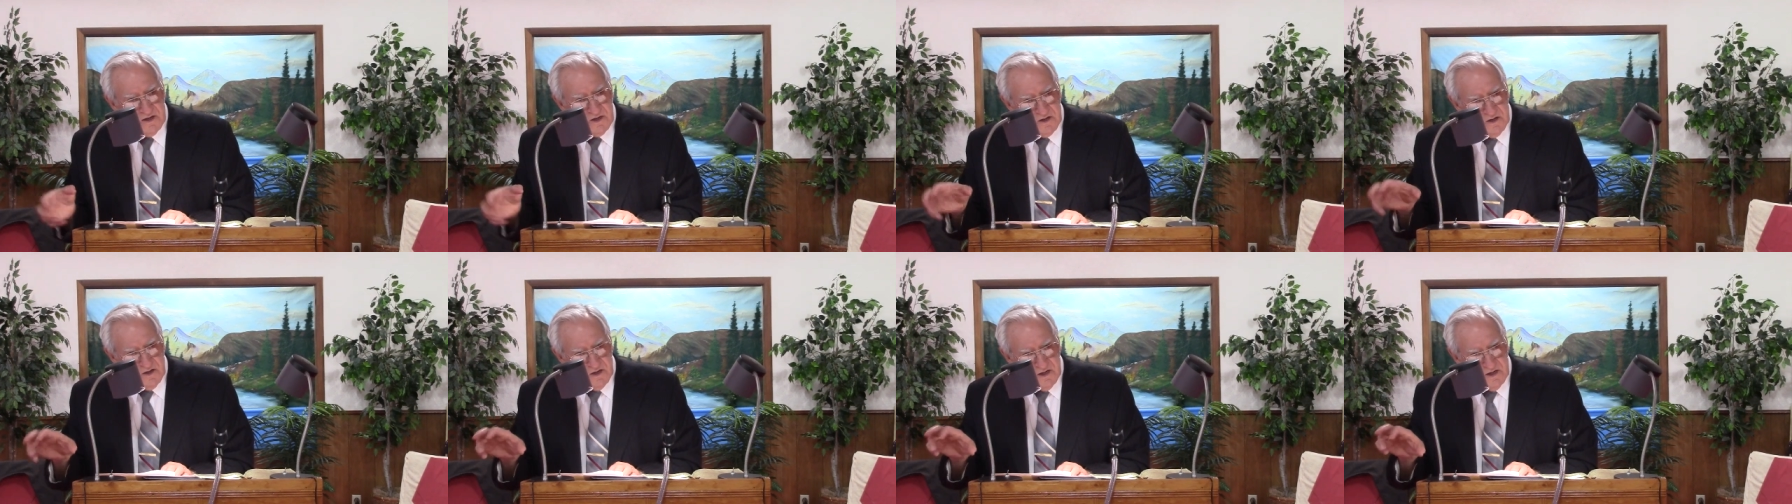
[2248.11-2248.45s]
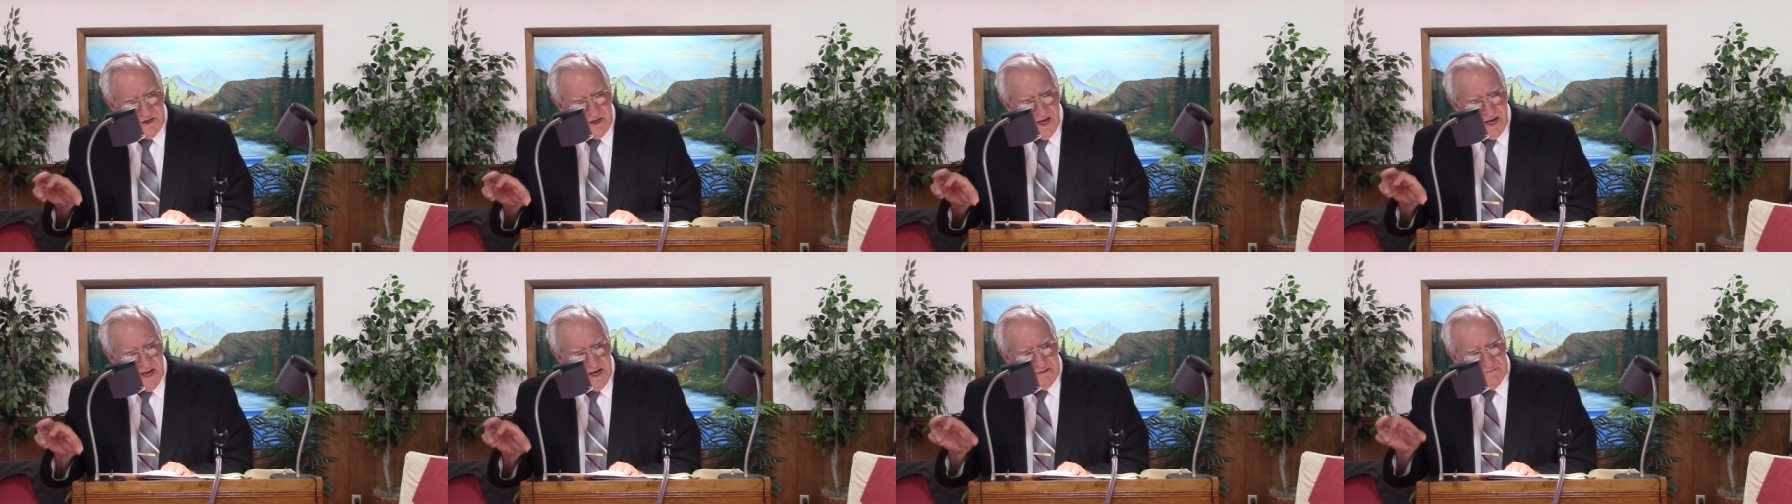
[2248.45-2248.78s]

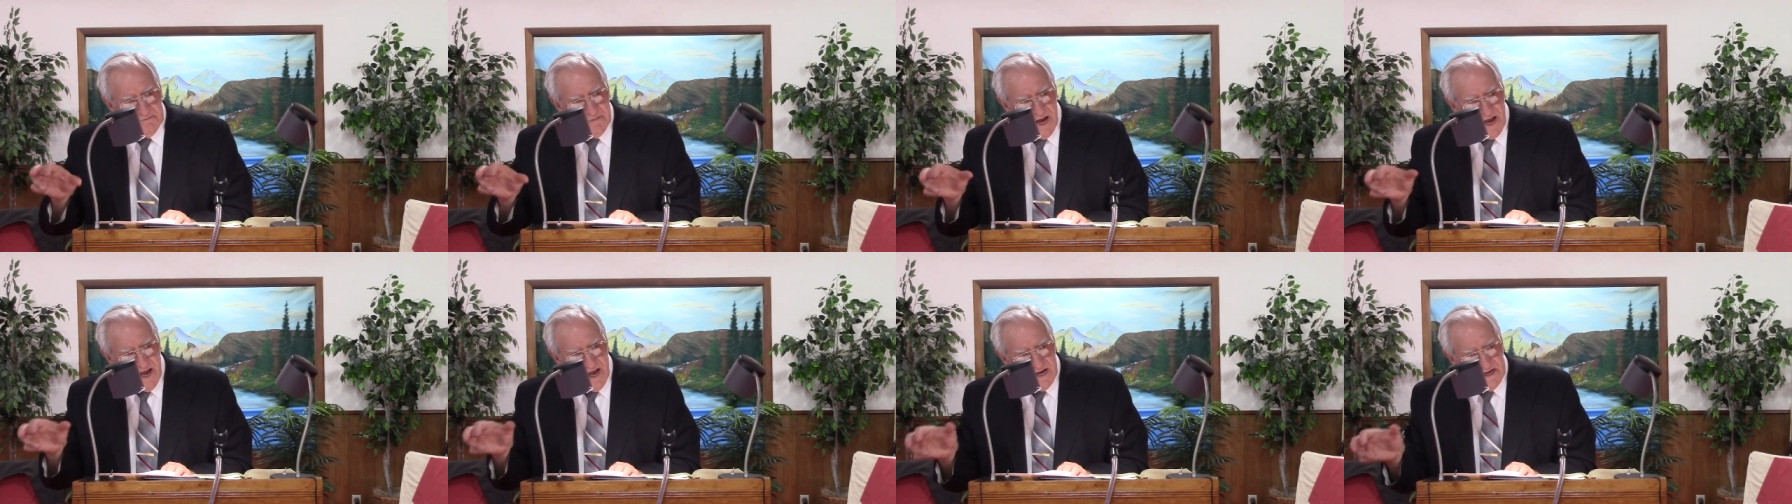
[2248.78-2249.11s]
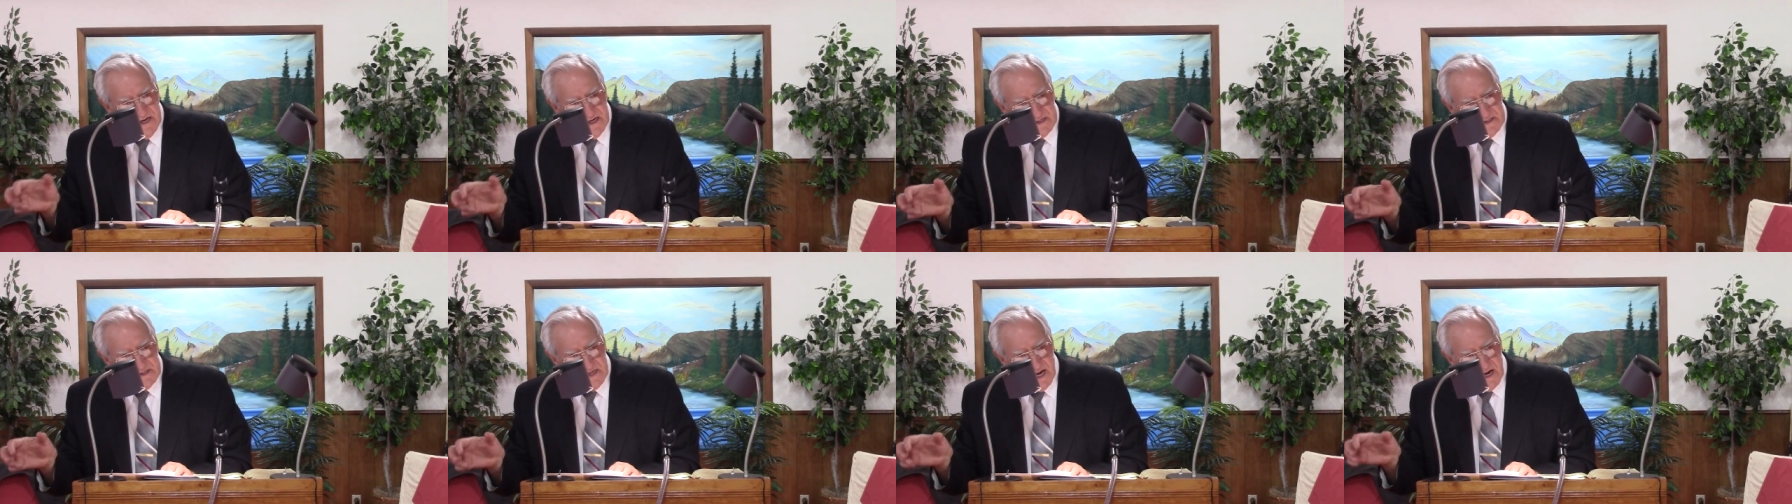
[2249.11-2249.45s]
Good and
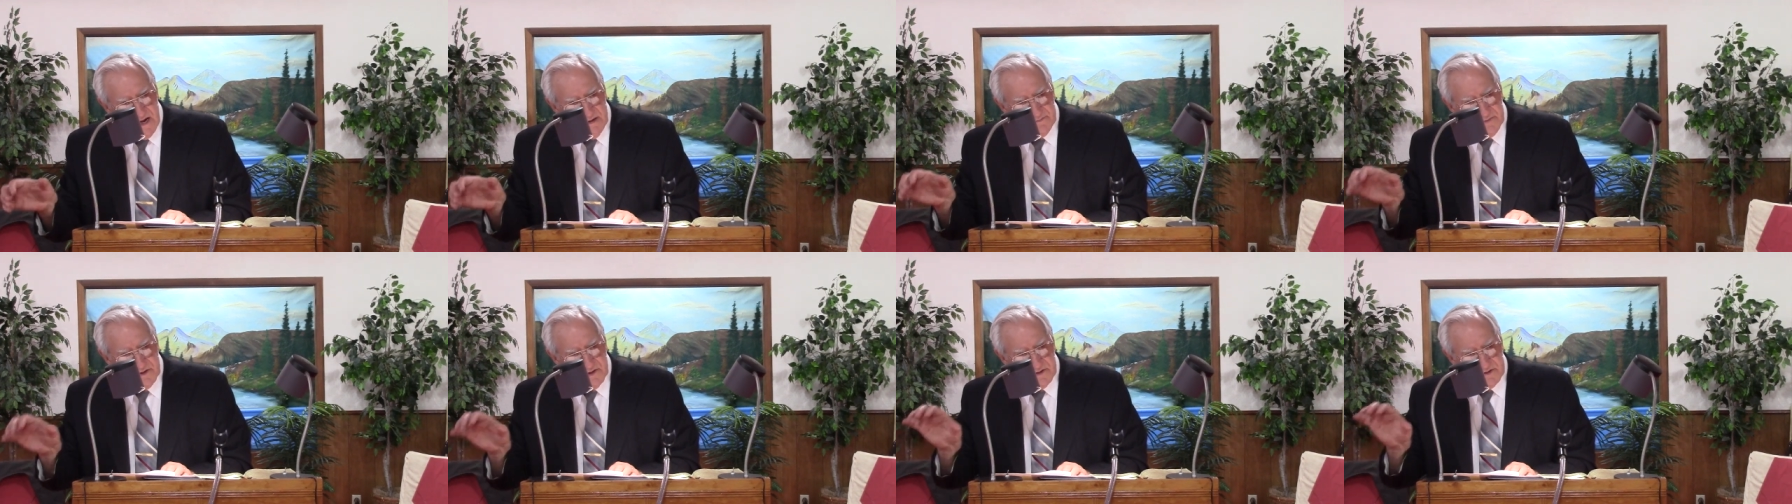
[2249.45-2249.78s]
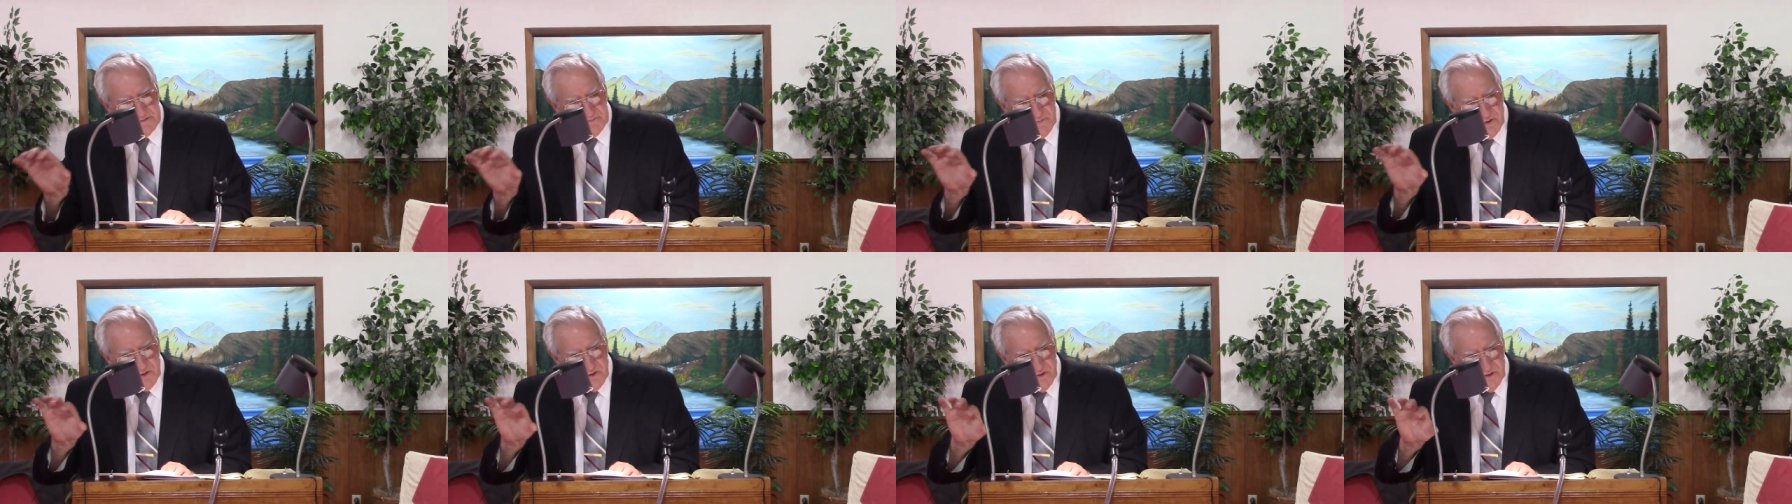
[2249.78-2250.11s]
bad
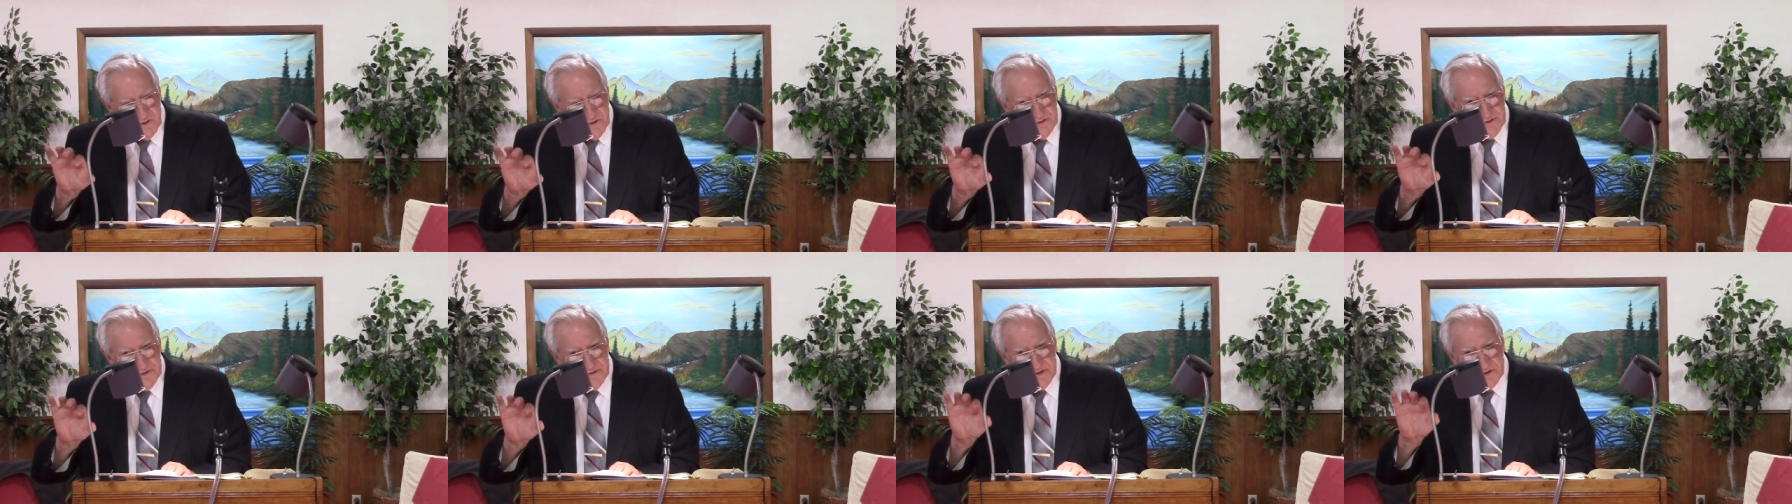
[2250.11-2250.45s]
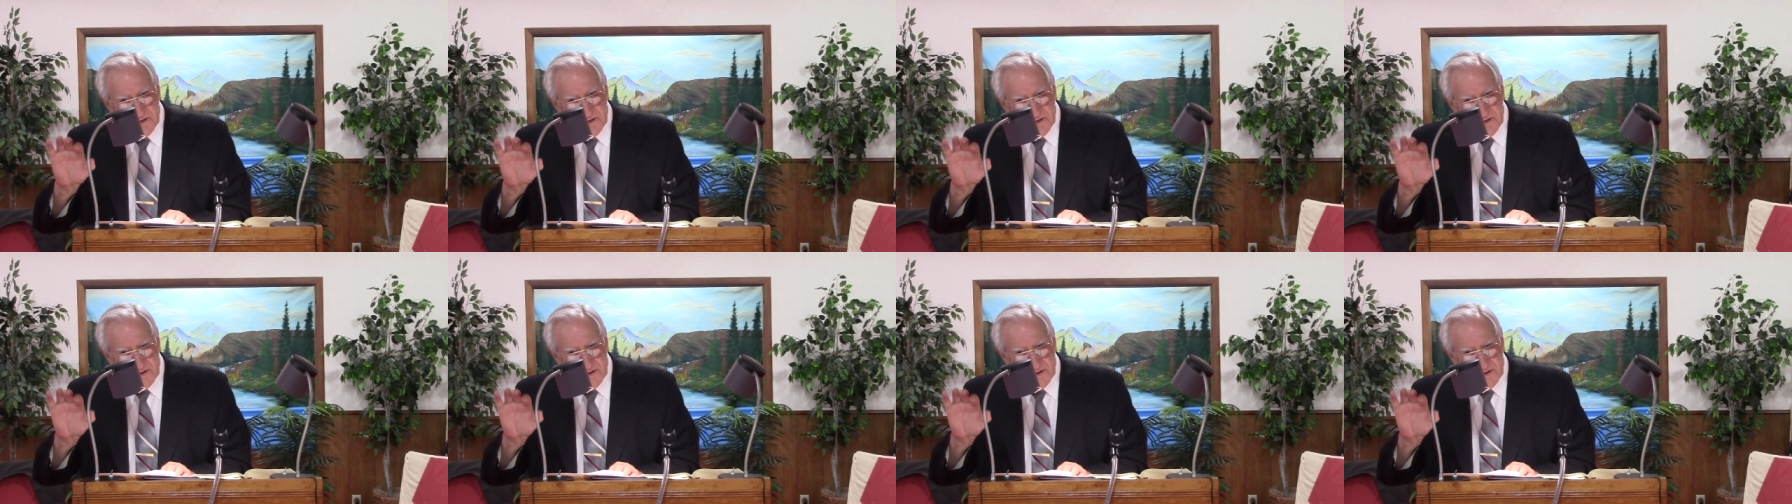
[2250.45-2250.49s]
examples, both.